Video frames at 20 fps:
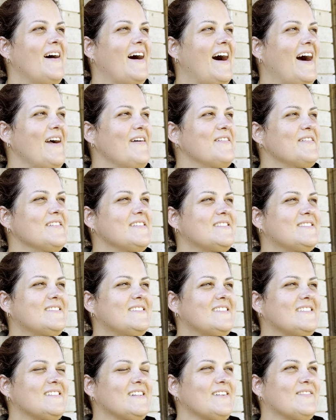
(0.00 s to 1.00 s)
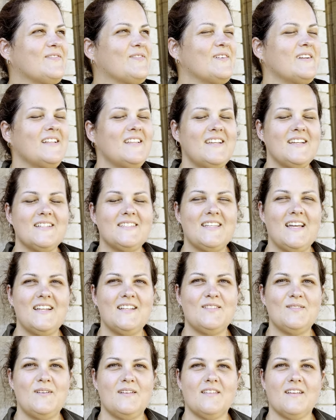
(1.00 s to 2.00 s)
I was really
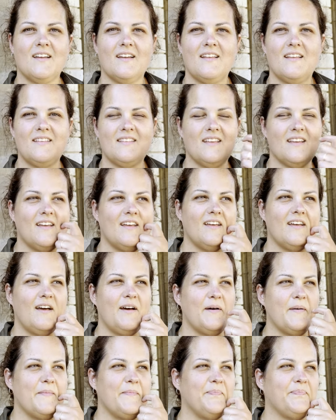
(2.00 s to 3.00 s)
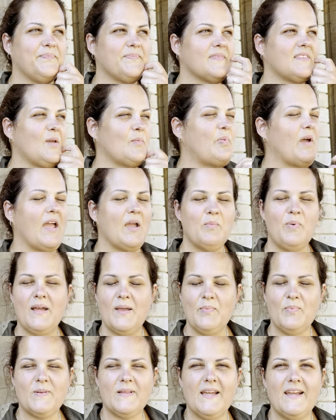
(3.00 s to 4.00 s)
excited to hear the
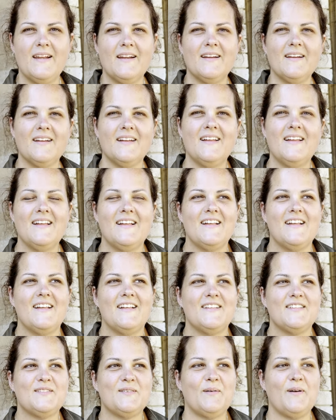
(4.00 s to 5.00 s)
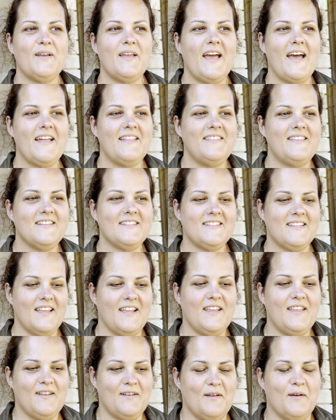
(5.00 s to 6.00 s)
bagpipe player. So I had this,
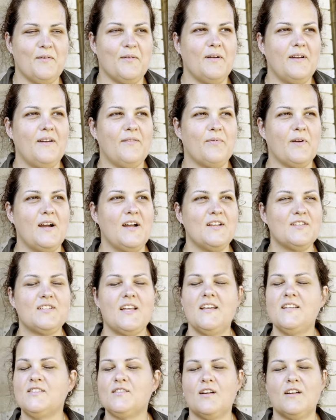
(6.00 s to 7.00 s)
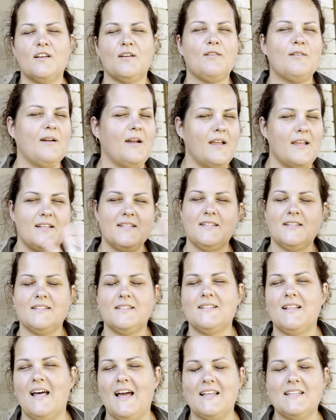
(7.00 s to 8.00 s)
like, you know, a rush. I started crying
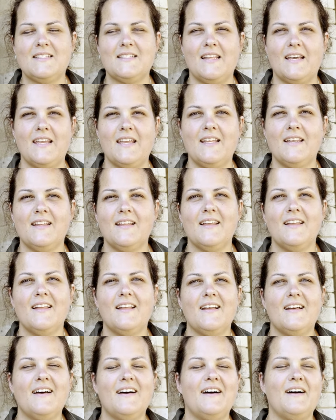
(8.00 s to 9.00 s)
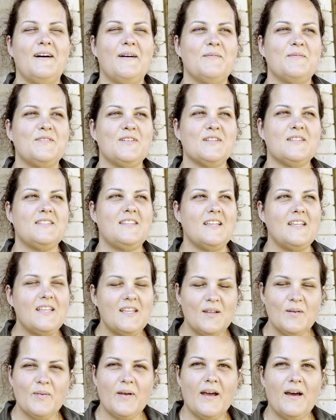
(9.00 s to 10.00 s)
since last night, just
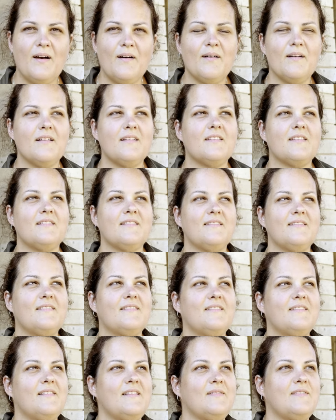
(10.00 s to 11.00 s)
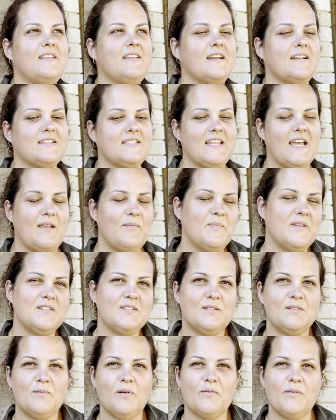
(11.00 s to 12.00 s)
thinking about the excitement
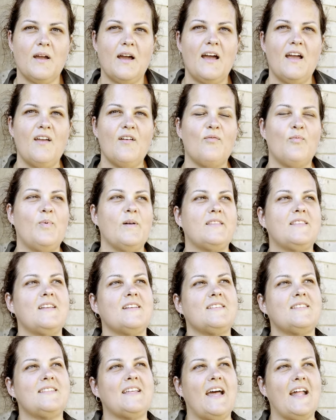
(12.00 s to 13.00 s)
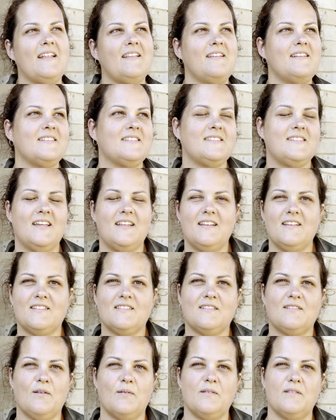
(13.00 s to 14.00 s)
to arrive, but the sadness that
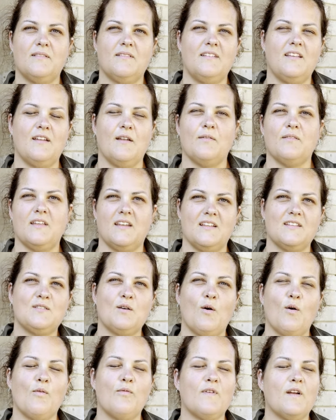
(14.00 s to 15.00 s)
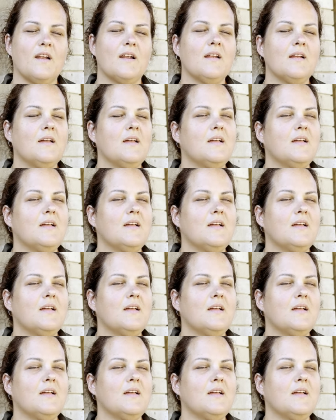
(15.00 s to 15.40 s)
it's going, you know, that it's over.